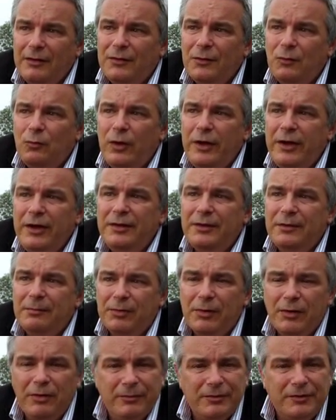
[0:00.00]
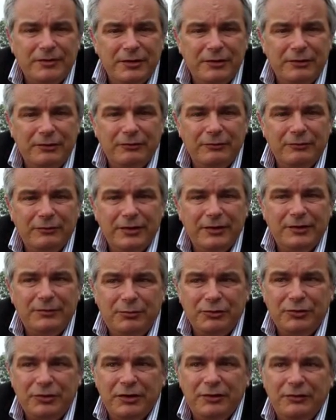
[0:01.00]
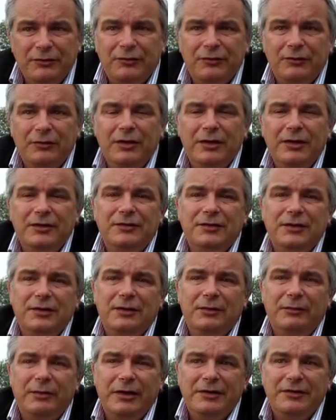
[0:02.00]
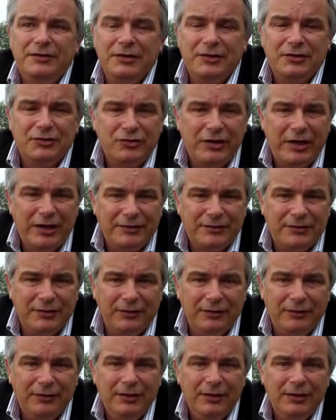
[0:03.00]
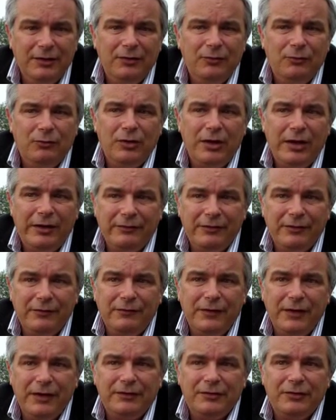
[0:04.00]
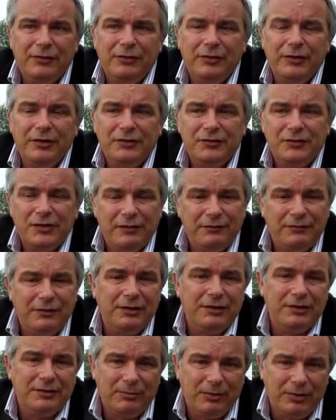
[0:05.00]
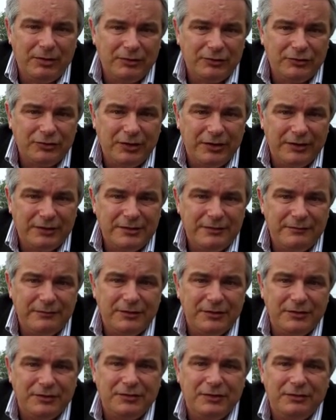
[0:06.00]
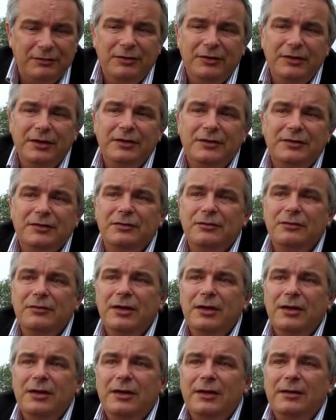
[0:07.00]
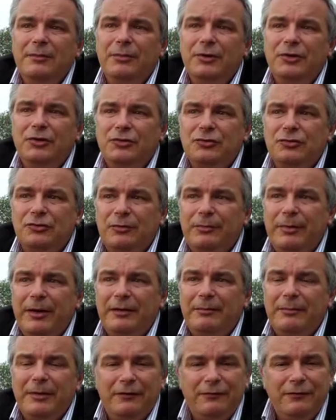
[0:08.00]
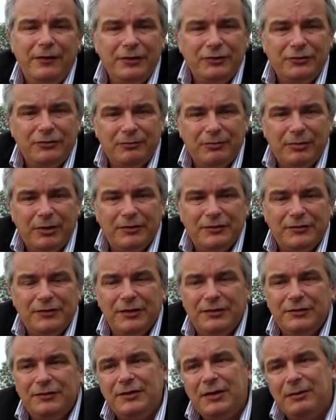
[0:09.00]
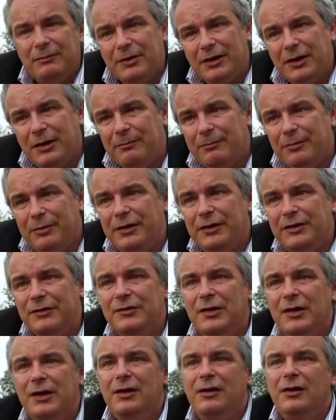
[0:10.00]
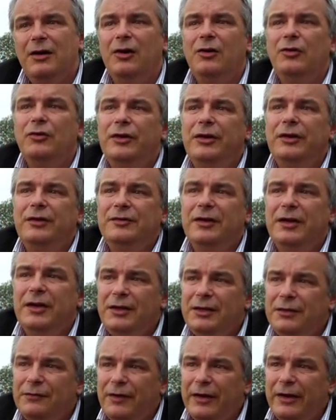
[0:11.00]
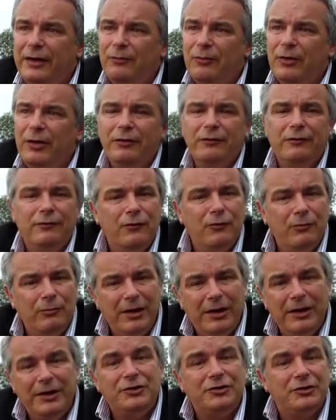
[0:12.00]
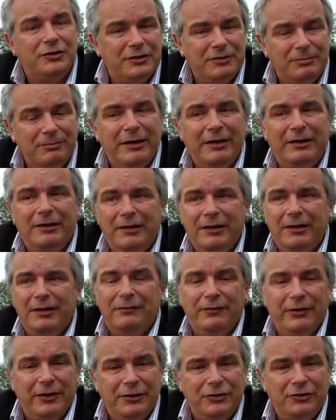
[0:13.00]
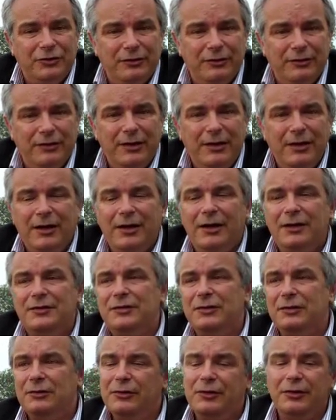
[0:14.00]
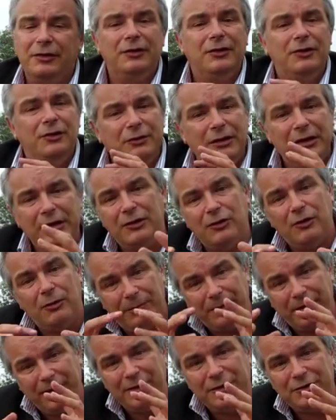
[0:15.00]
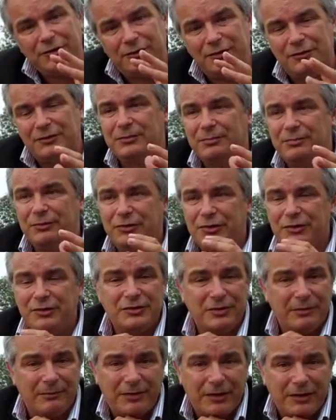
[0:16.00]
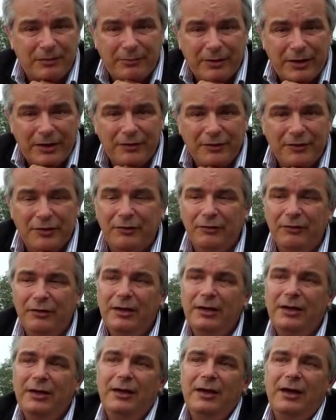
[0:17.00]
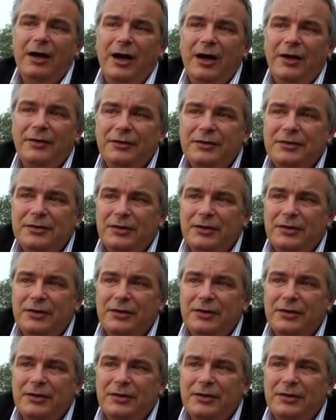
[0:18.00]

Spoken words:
The way the plant material is produced, is the way it's extracted, will have an effect on its safety and its biological activity. So you need to be sure about the manufacturing process. Some companies are looking to innovate where a formulation is mainly the innovation, and so they're looking at unique combinations to produce something brand new. Other